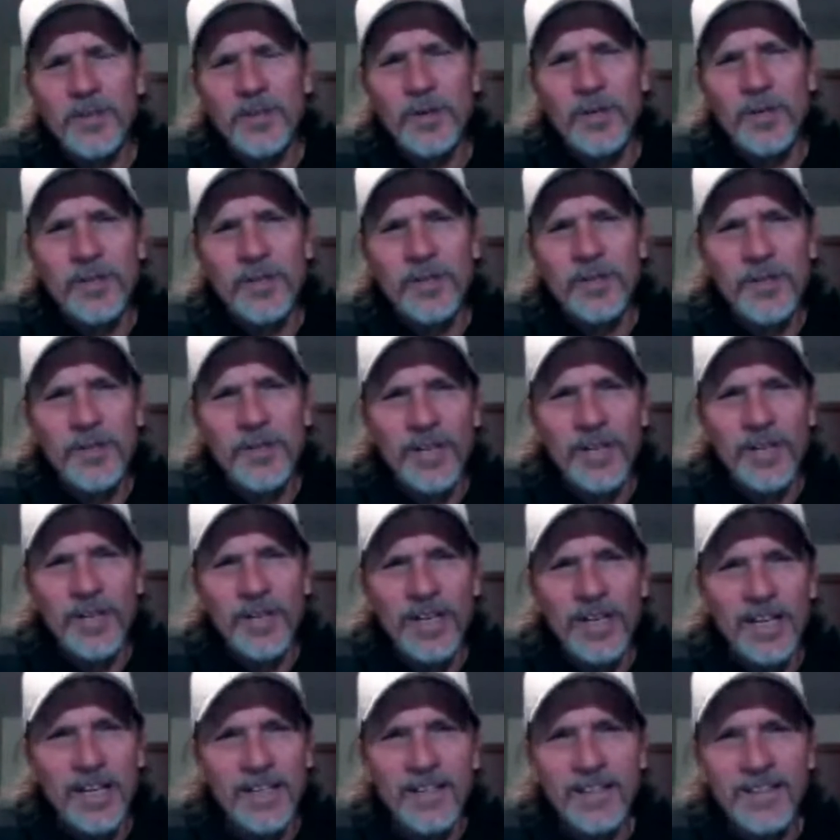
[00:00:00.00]
nobody has
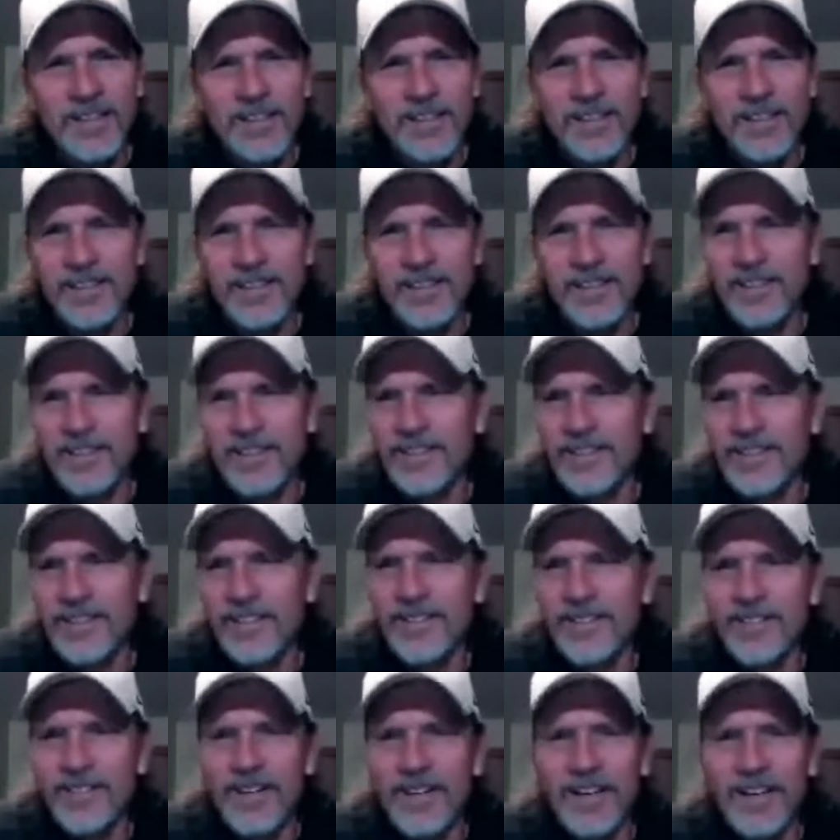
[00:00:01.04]
indoor tracks.
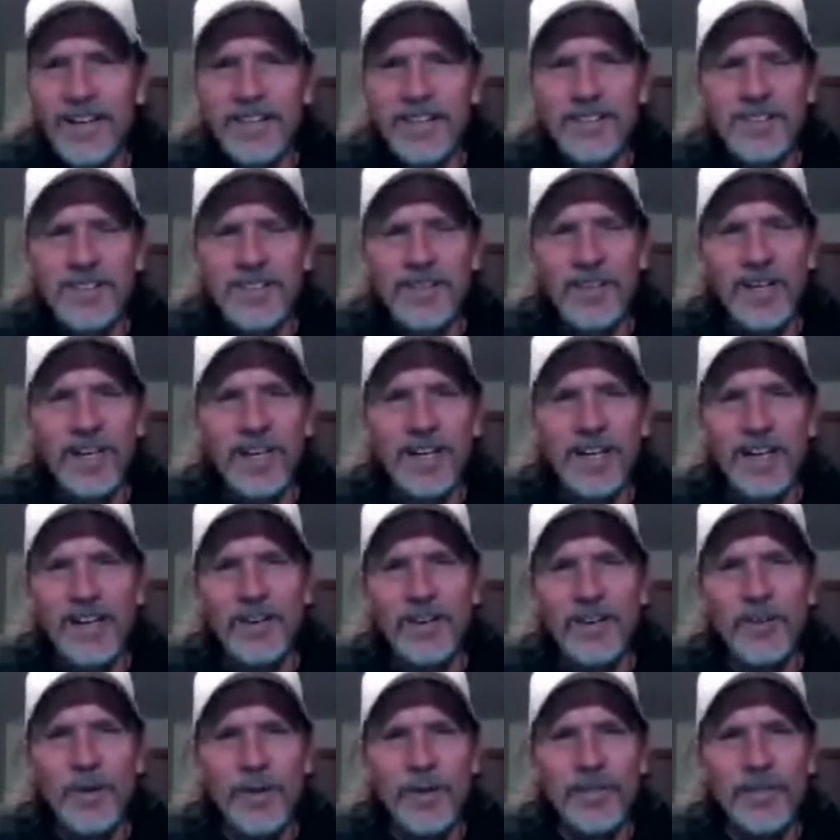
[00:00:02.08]
So
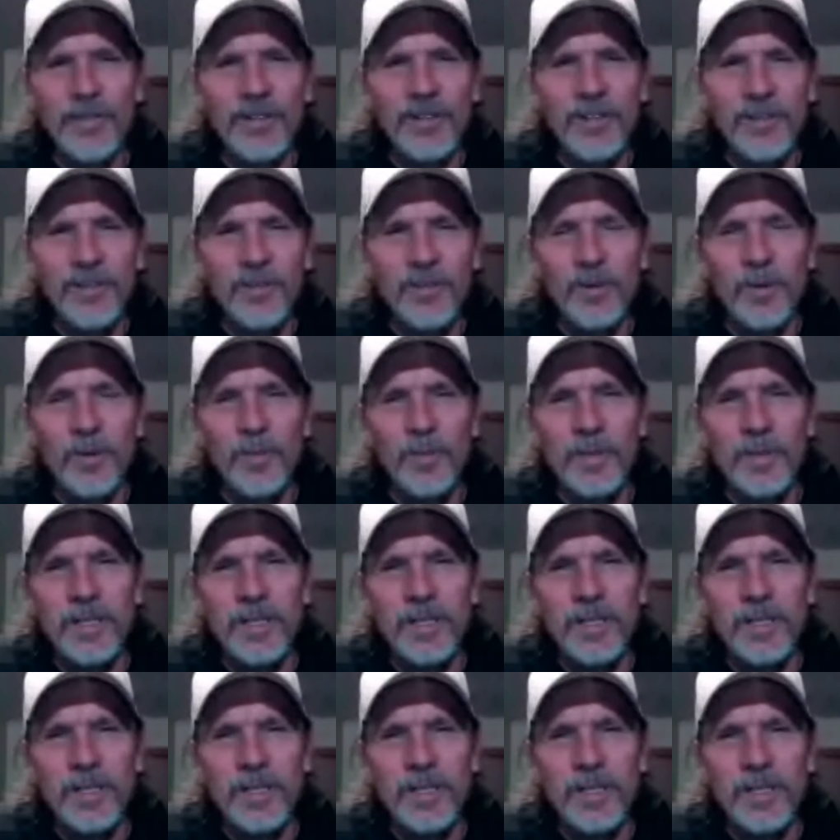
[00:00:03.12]
how do you have a dual
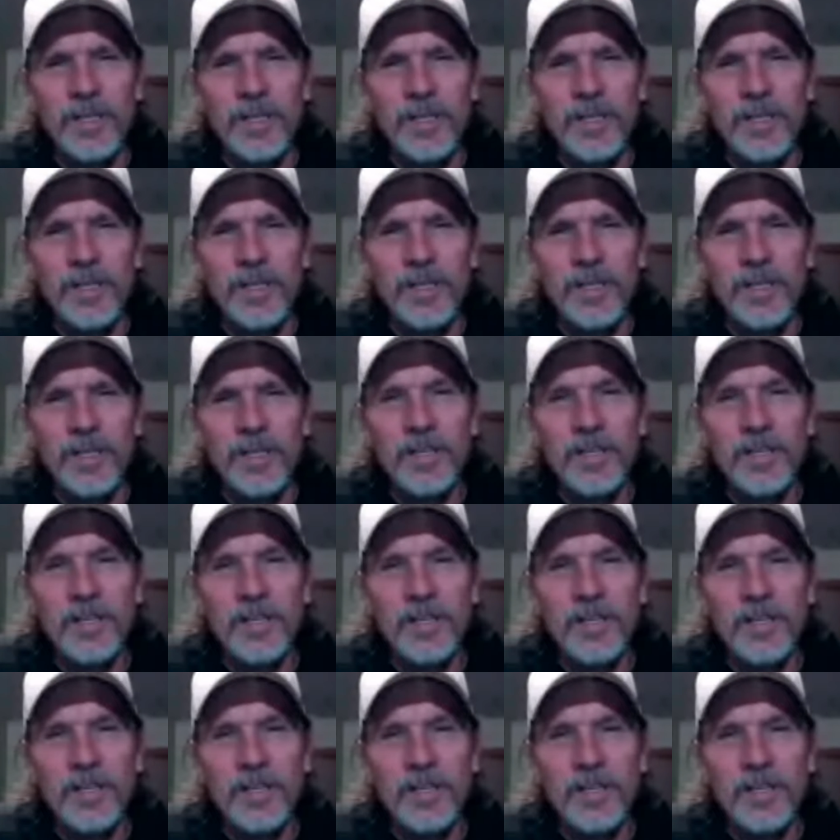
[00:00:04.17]
meet? Well, we
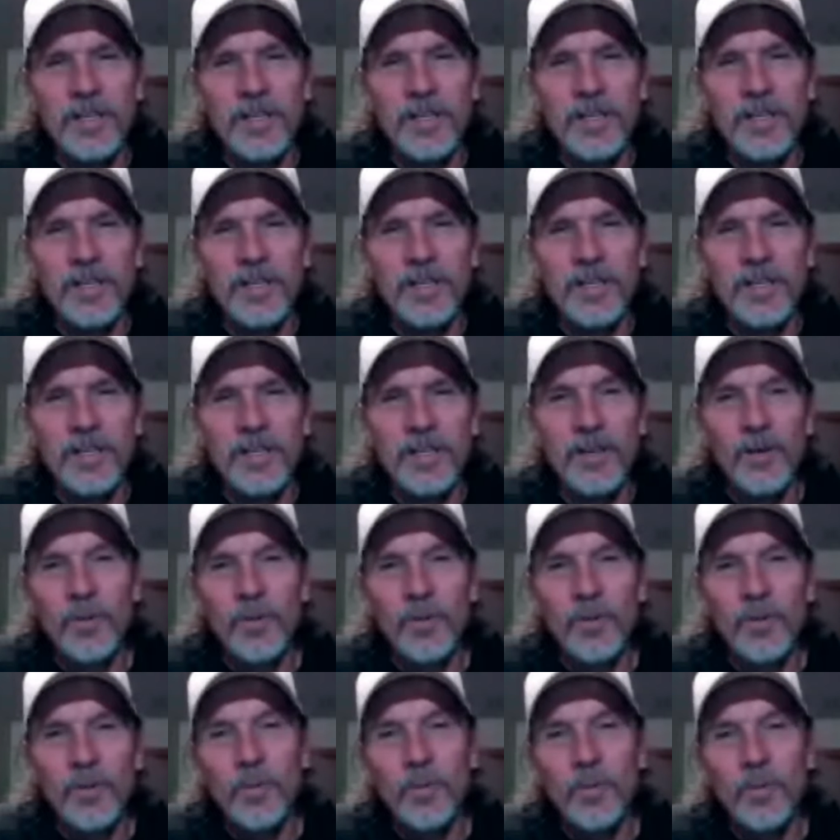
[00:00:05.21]
ended up
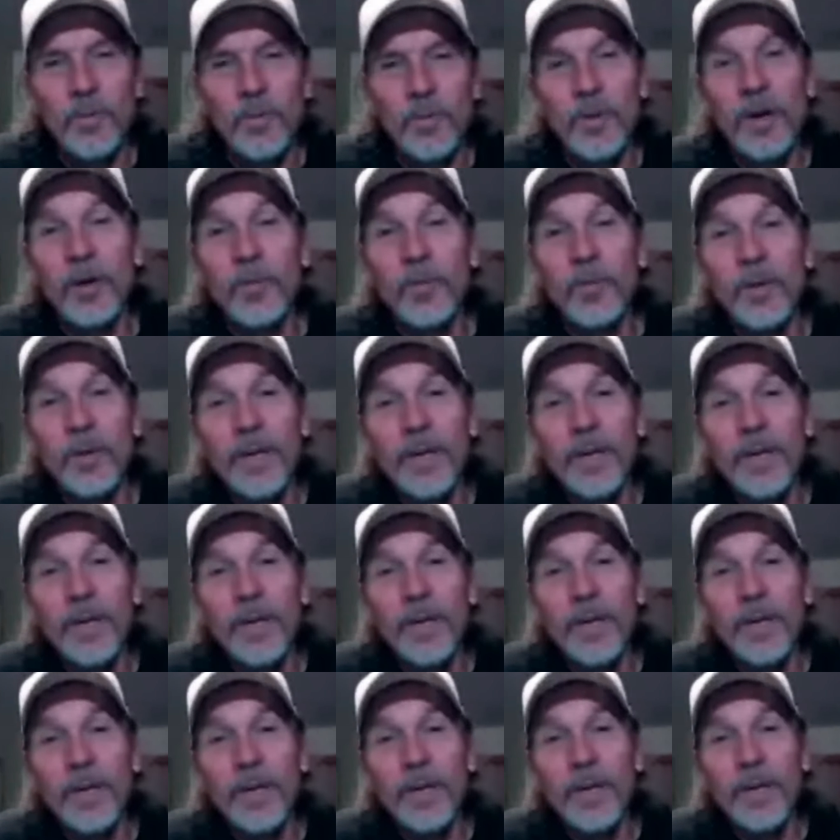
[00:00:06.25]
going outside
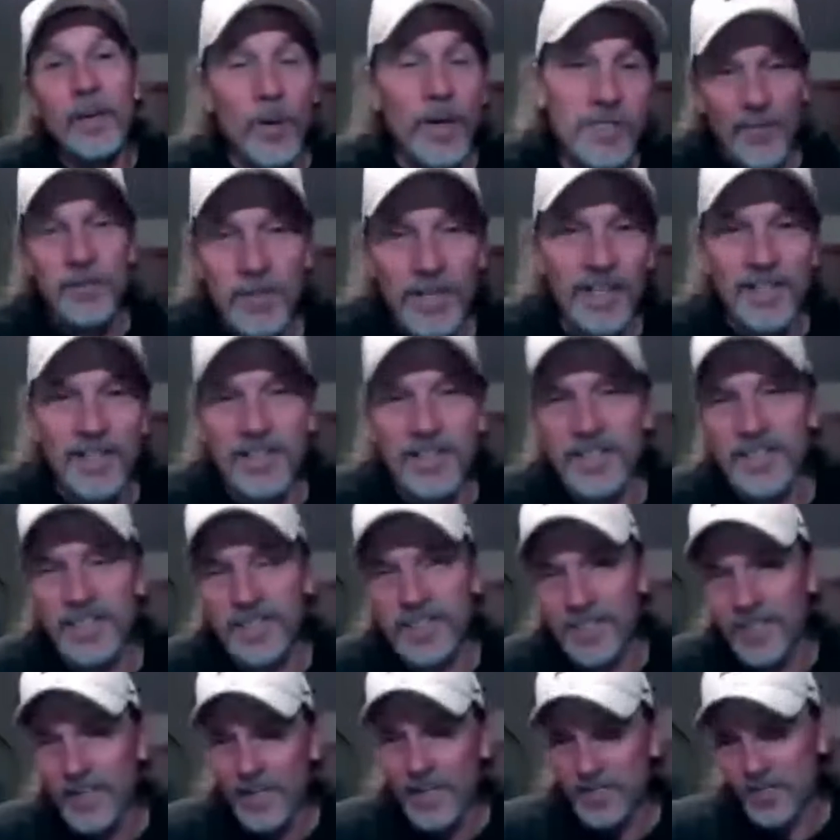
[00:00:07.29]
for a
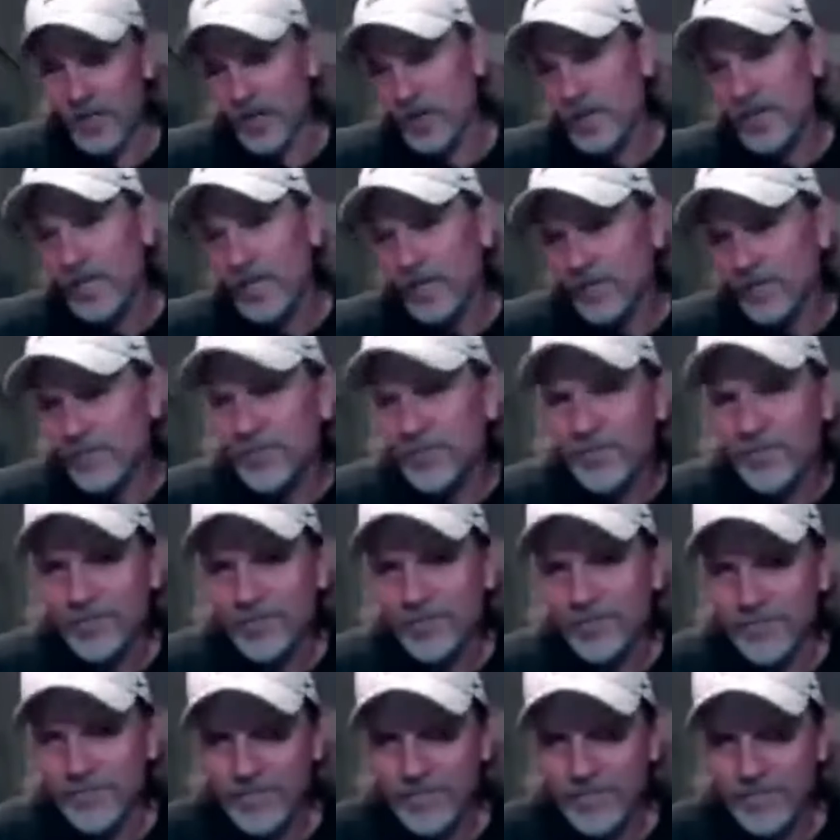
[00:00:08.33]
bunch of meets right at the end of the
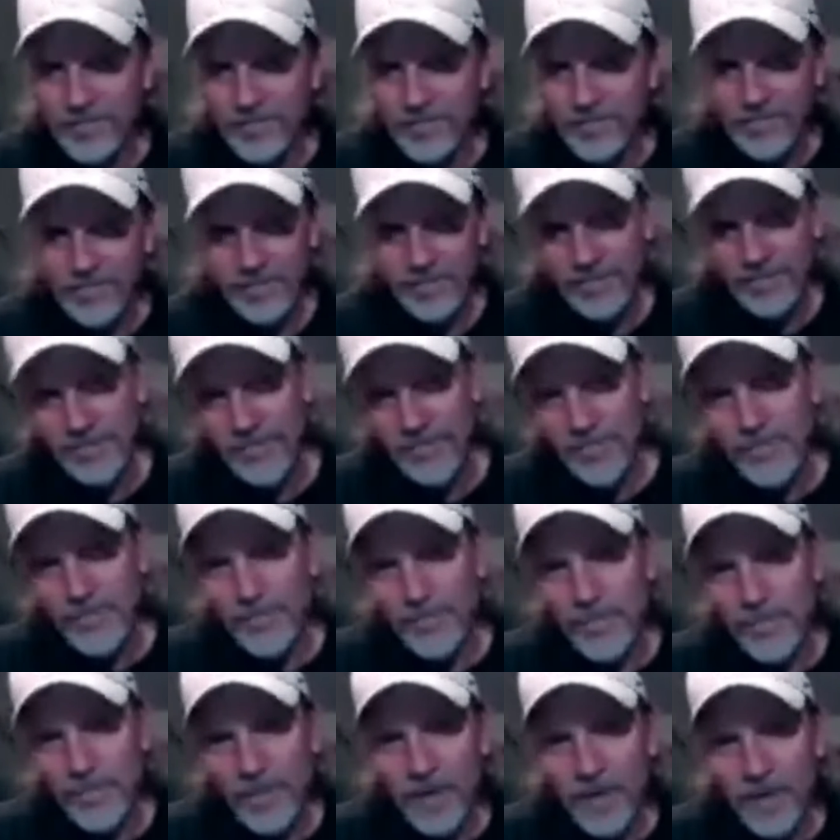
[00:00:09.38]
season. So
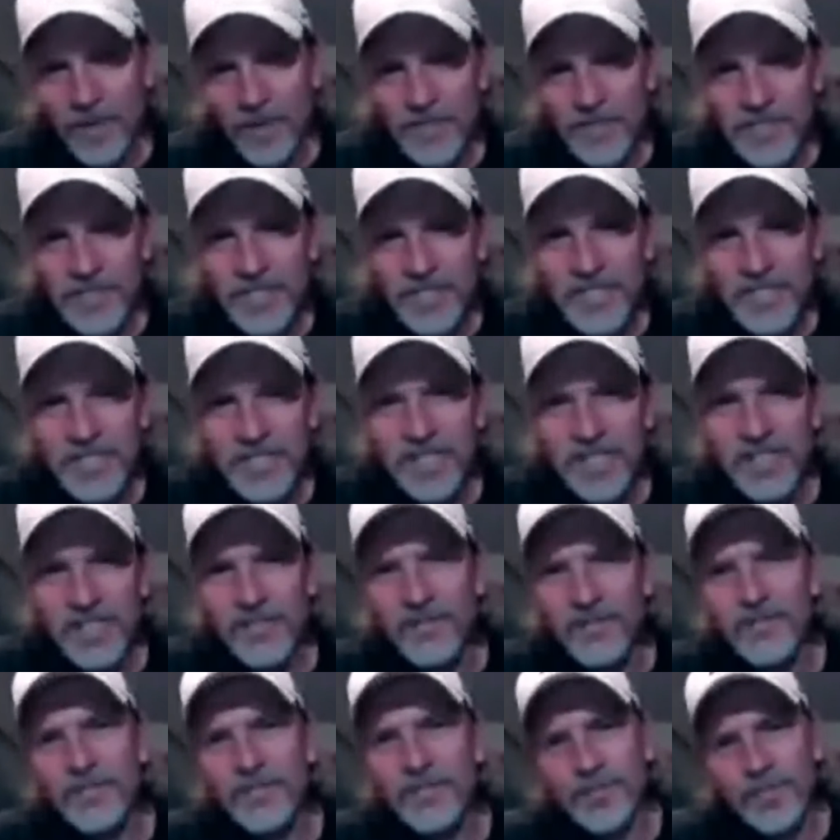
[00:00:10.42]
our
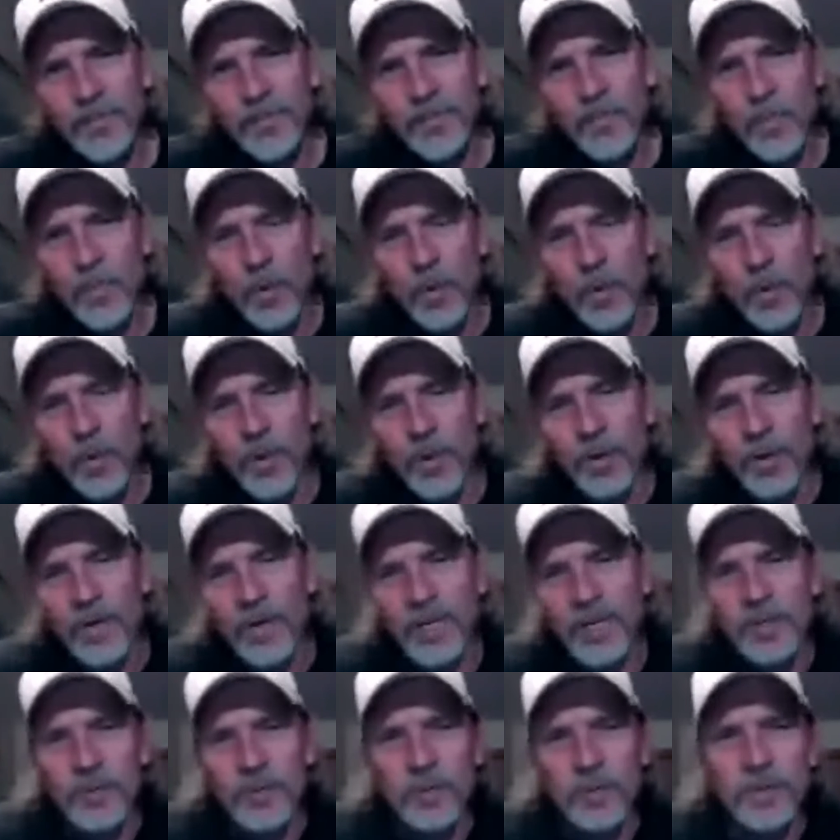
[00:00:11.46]
season more or
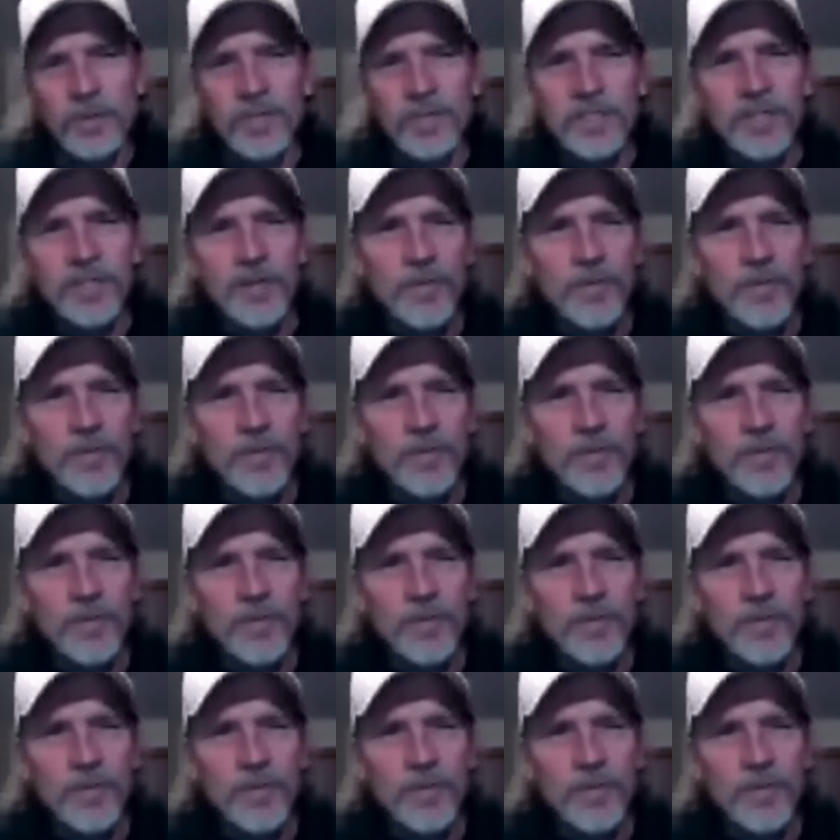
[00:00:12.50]
less was